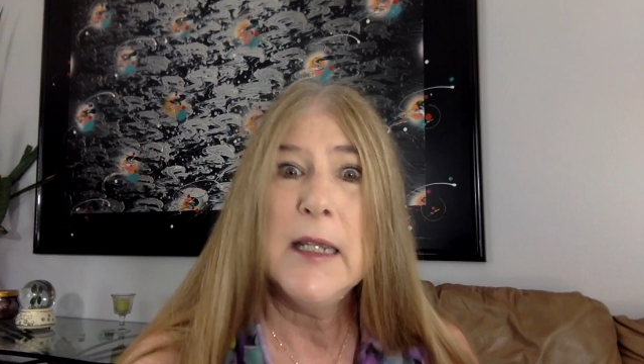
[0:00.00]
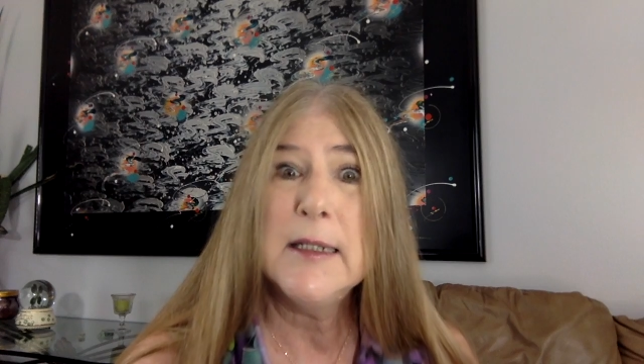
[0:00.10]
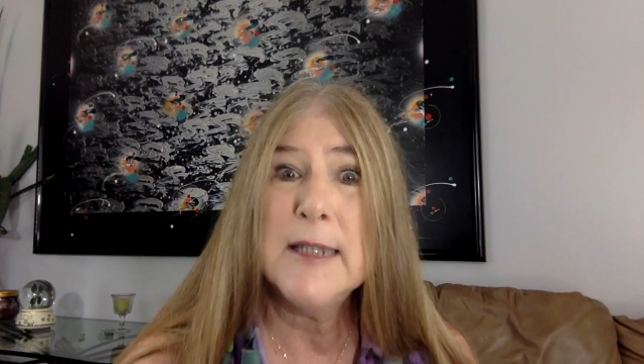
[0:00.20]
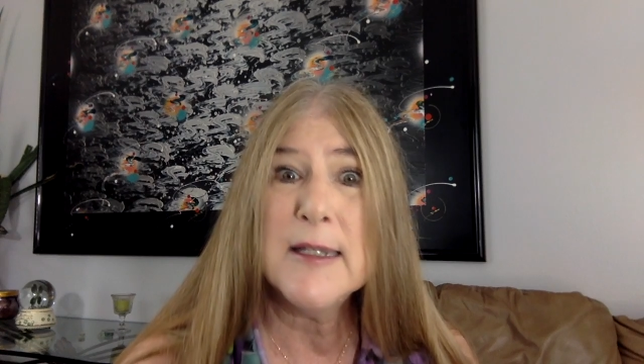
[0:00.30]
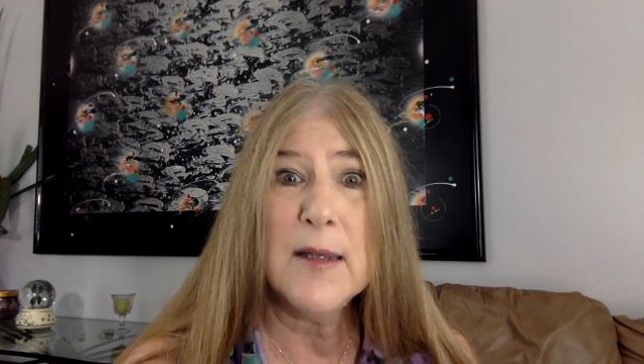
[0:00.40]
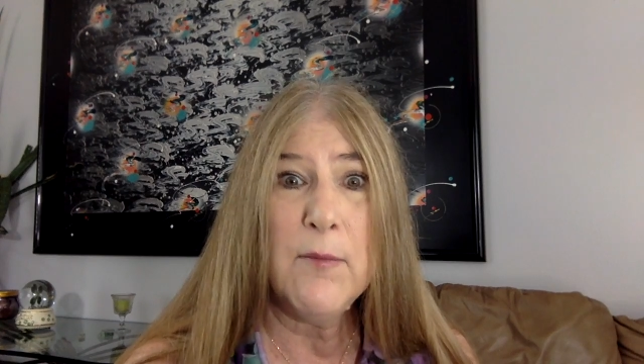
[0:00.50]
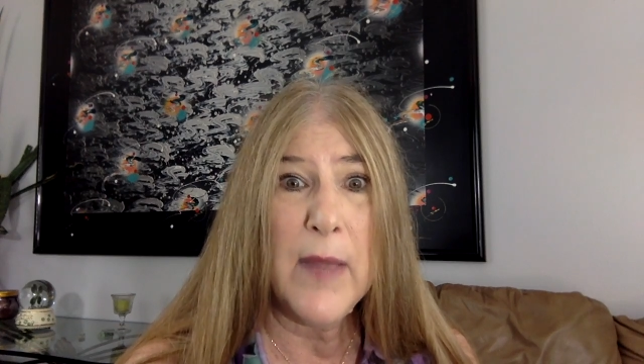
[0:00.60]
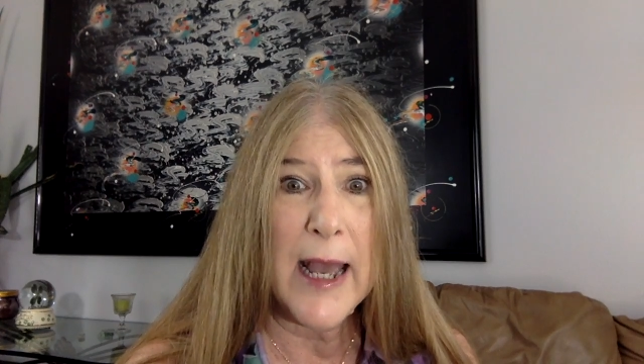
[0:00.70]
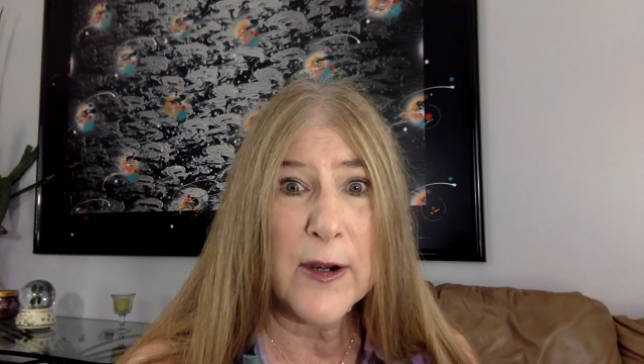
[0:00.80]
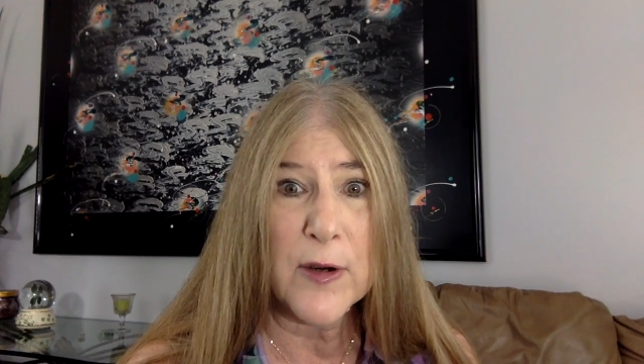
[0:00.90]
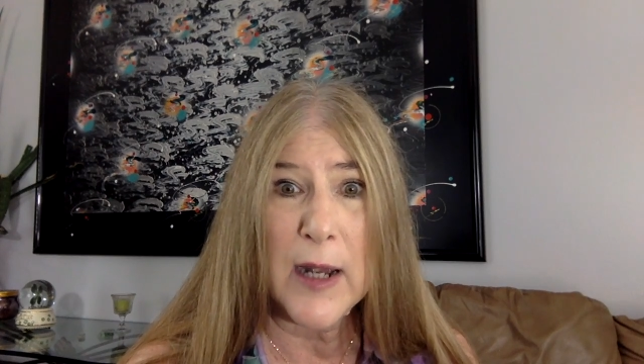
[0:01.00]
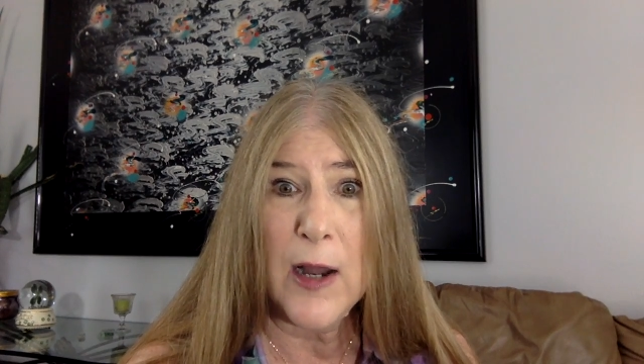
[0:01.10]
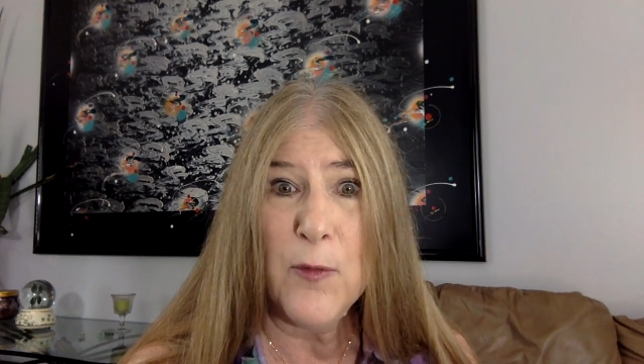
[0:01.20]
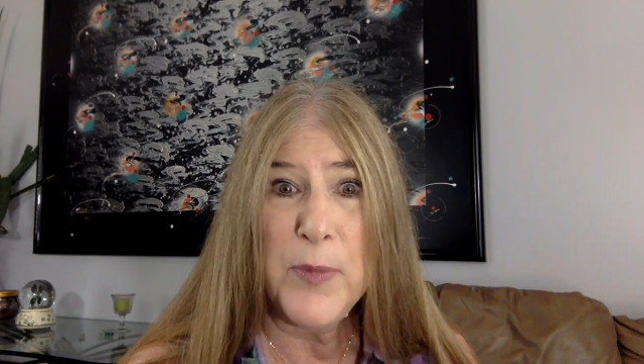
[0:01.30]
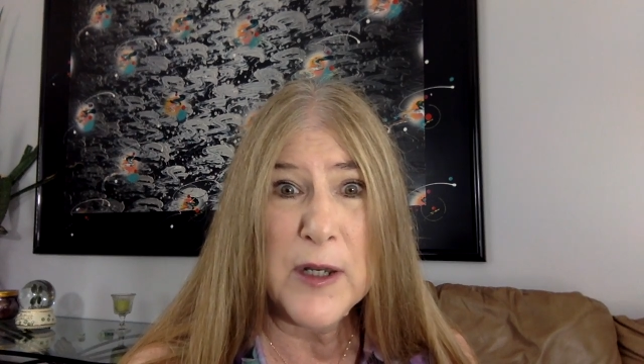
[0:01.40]
It doesn't matter
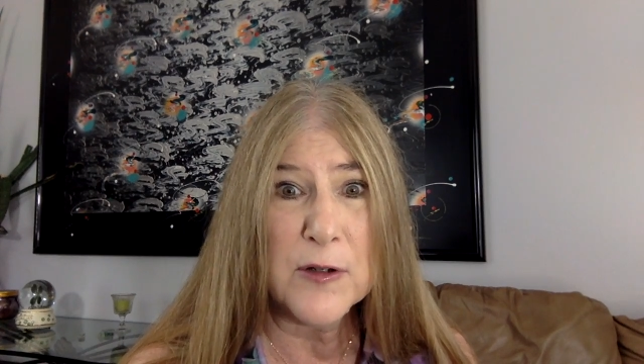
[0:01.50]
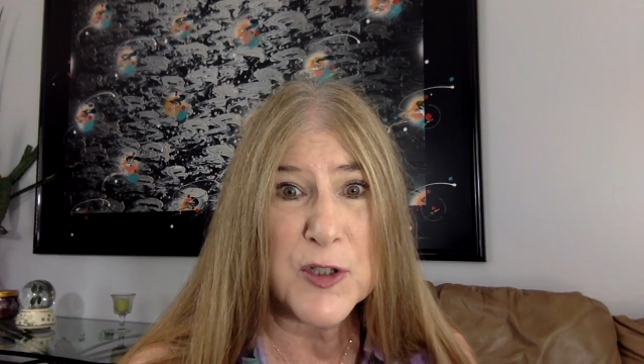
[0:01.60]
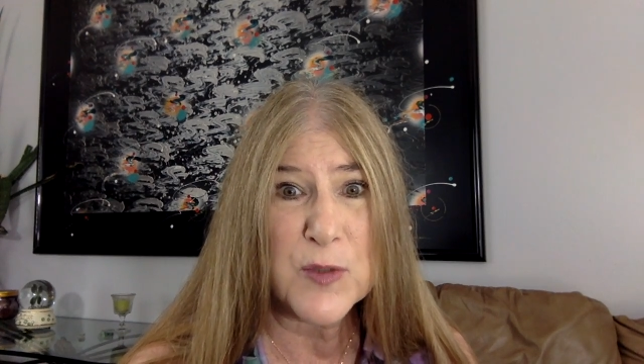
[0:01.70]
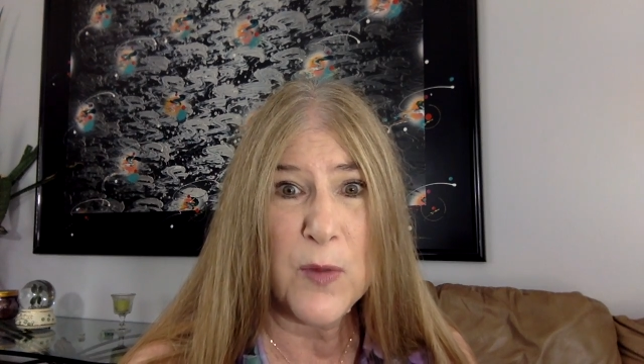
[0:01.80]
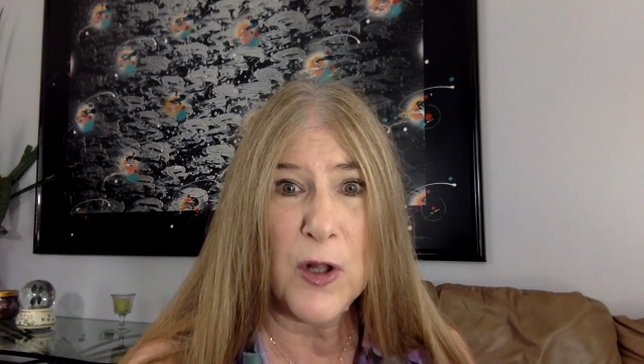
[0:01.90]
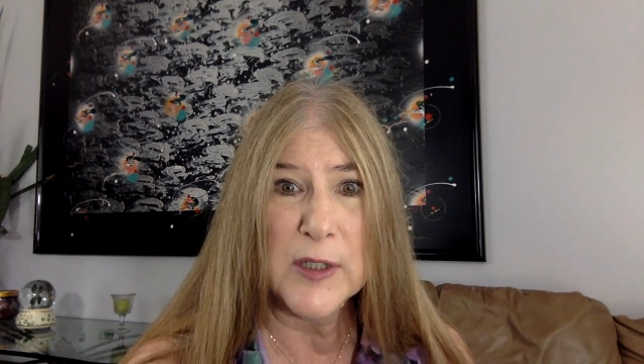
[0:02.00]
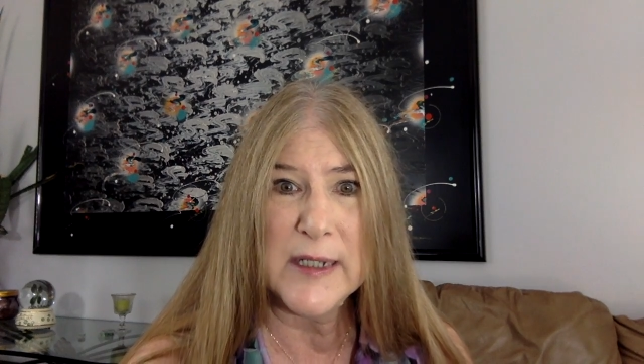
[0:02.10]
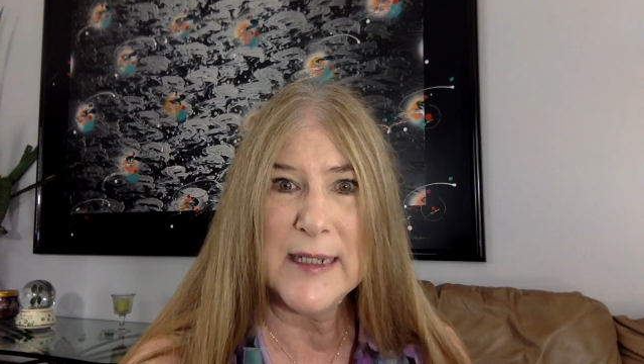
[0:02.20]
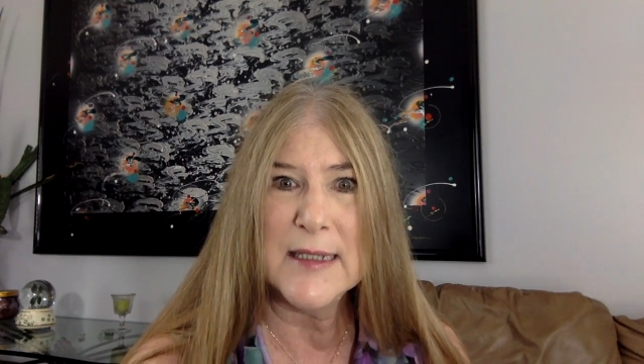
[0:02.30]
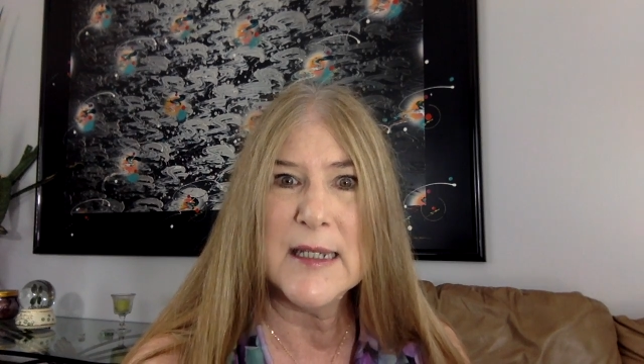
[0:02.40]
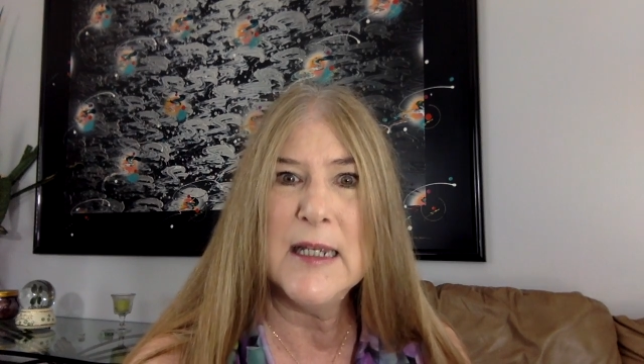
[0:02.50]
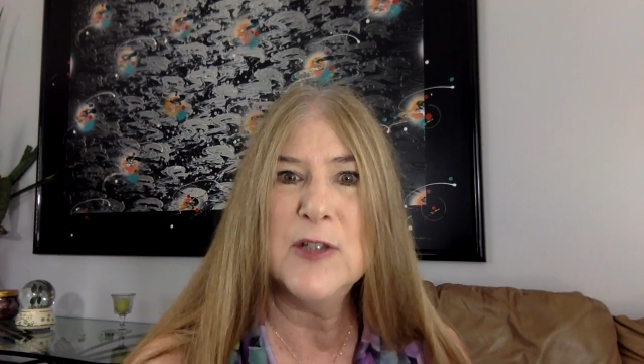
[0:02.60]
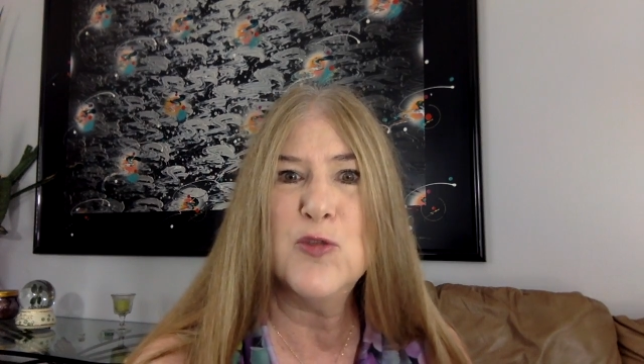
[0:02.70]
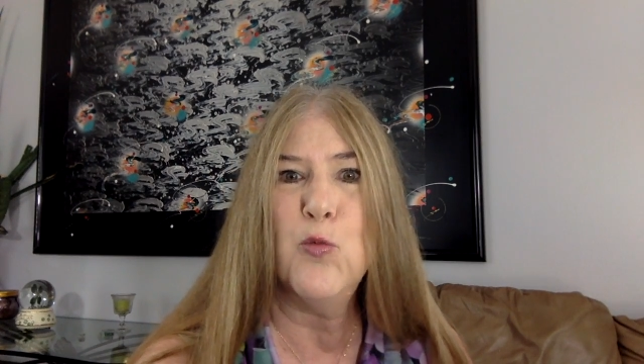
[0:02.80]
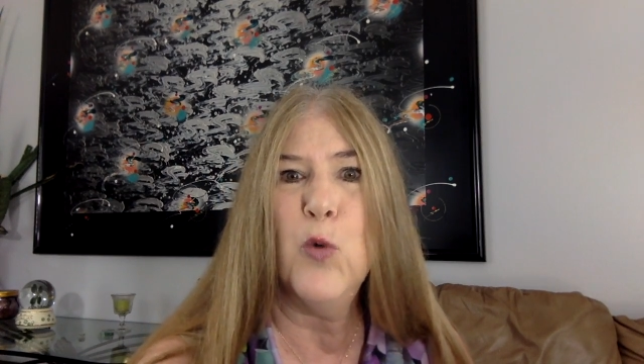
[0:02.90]
how big or small it is.
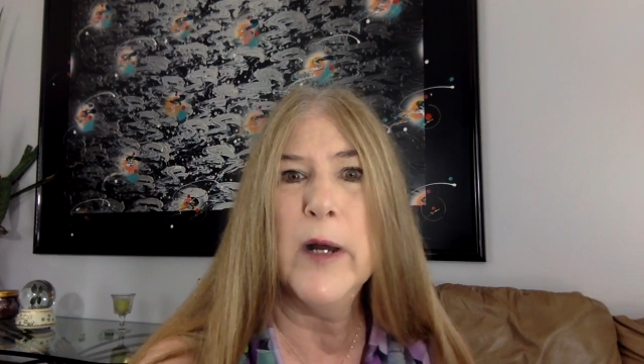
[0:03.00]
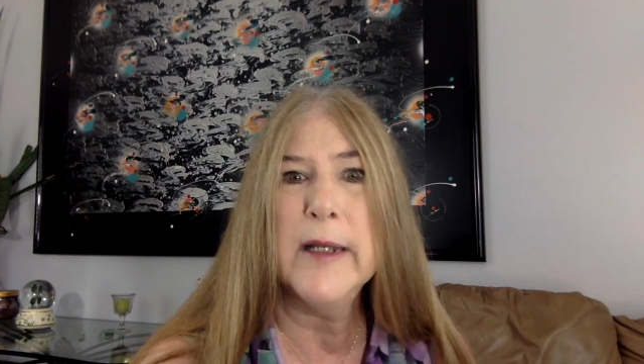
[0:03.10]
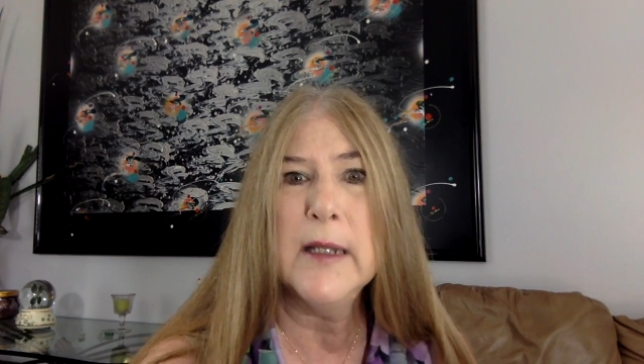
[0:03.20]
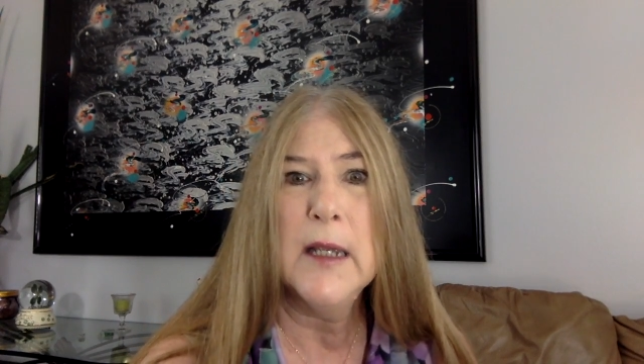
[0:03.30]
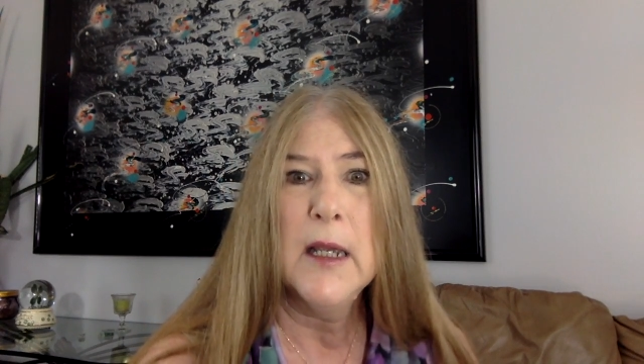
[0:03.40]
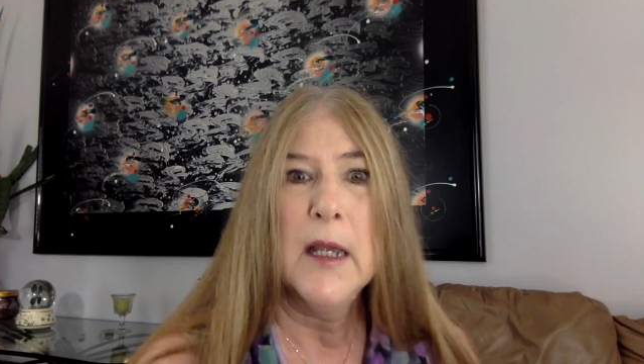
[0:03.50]
It's what